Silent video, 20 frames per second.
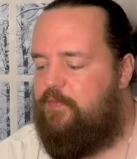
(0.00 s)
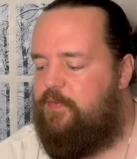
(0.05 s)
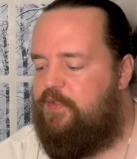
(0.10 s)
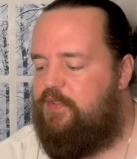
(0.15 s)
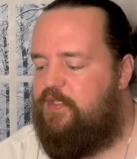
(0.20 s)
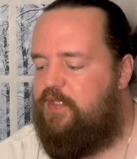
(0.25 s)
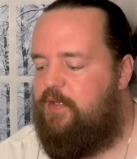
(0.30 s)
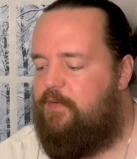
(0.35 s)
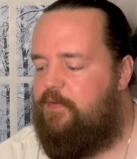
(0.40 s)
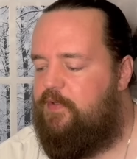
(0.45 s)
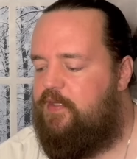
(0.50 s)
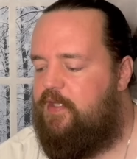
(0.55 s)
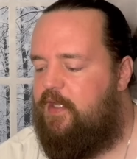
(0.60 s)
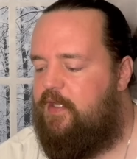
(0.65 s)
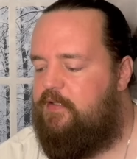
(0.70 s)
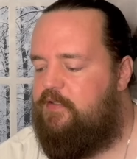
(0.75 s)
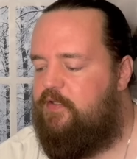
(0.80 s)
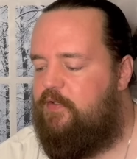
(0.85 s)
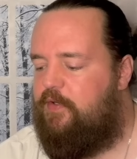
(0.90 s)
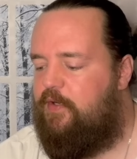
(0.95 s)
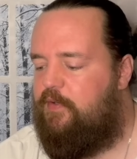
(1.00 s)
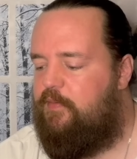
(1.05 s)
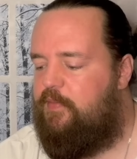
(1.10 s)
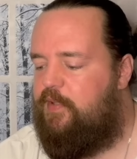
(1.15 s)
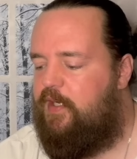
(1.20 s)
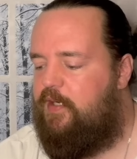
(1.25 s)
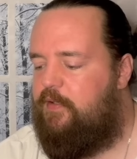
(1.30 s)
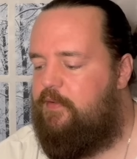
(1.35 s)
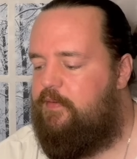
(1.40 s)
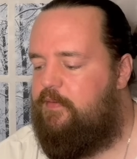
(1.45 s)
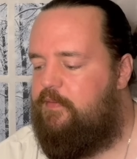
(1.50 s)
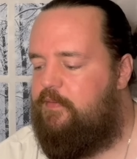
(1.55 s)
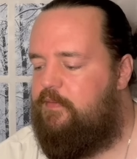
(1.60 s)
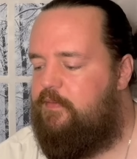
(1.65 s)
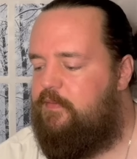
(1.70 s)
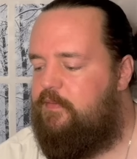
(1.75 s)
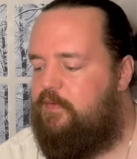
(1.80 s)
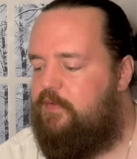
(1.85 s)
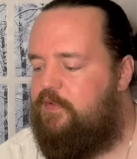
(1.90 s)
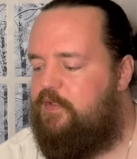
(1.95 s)
We'll see what that's all about.
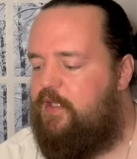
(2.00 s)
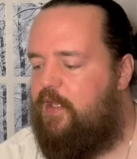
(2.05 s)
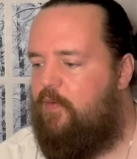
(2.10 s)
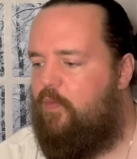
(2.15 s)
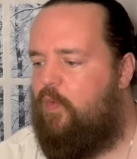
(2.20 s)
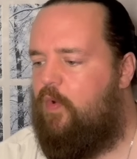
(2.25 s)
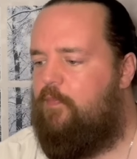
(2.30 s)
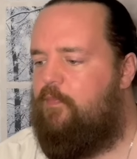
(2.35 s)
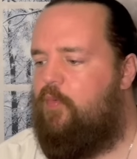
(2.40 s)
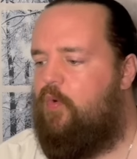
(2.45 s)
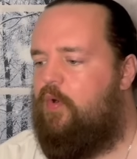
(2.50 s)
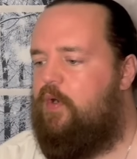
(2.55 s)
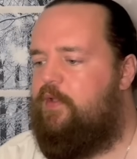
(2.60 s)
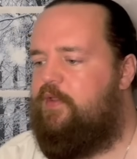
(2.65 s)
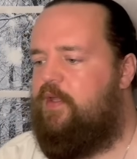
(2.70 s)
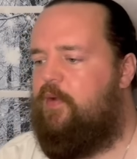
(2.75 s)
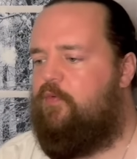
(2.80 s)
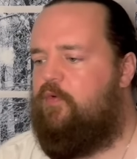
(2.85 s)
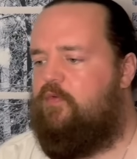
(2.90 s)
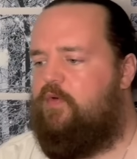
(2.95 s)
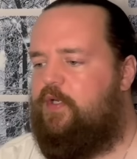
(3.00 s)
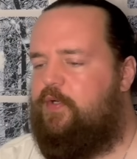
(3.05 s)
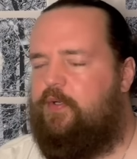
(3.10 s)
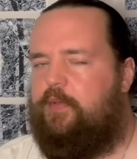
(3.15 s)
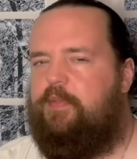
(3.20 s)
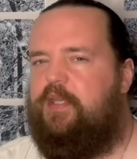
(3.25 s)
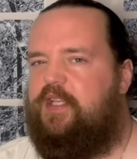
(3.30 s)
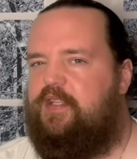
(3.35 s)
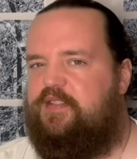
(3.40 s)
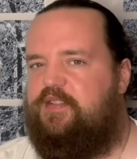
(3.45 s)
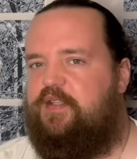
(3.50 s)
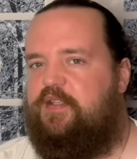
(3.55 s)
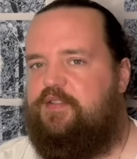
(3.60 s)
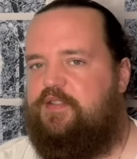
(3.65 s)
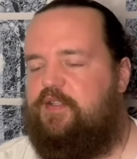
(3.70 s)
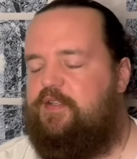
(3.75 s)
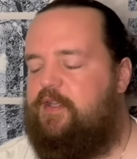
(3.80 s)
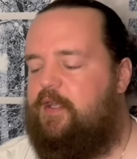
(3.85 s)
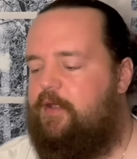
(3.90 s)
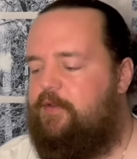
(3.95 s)
Let's get one more and then we'll really piece this
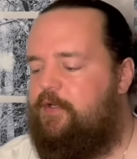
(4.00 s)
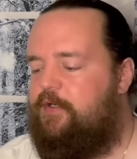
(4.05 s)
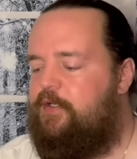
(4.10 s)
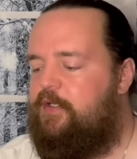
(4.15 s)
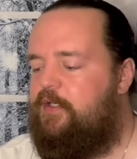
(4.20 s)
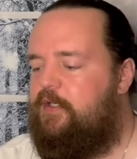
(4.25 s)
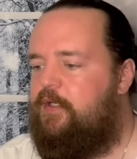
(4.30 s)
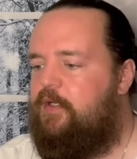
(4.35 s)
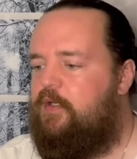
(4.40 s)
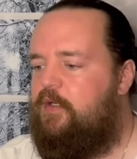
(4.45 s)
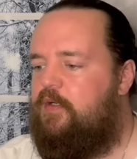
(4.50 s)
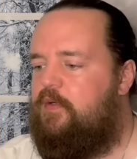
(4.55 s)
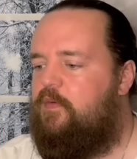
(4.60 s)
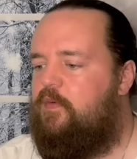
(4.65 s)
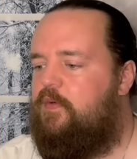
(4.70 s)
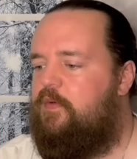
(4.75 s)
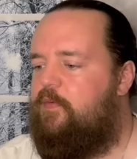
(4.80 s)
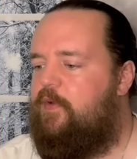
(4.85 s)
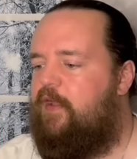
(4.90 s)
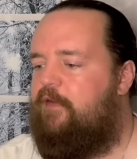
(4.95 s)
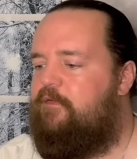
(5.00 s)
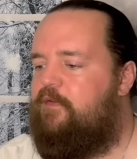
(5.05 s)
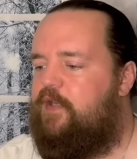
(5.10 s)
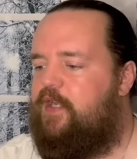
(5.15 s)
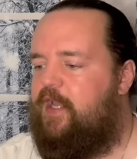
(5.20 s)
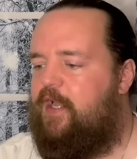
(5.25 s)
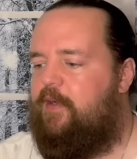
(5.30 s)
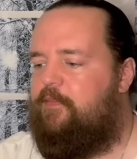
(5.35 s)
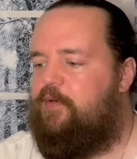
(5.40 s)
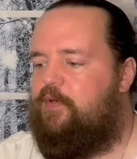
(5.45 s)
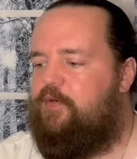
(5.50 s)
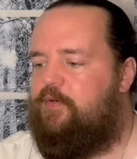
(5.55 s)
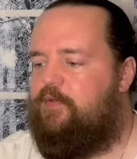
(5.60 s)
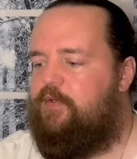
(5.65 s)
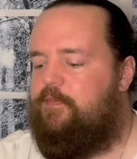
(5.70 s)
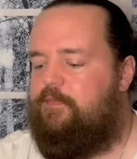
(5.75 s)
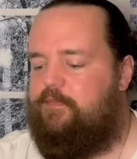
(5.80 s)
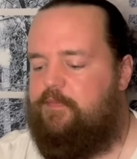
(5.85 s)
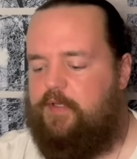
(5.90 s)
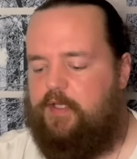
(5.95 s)
together. What do we have for
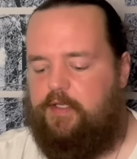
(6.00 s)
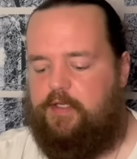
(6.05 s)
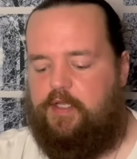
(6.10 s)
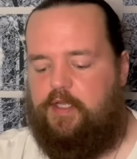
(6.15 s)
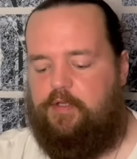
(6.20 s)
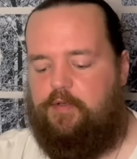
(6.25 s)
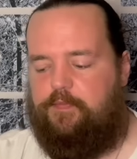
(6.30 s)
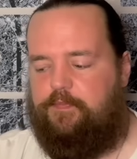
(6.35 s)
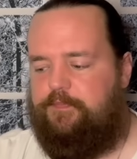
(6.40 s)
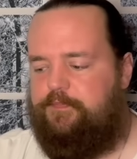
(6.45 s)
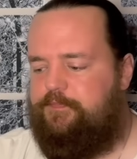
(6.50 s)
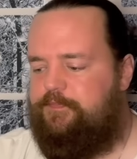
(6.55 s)
Capricorn? Thank you.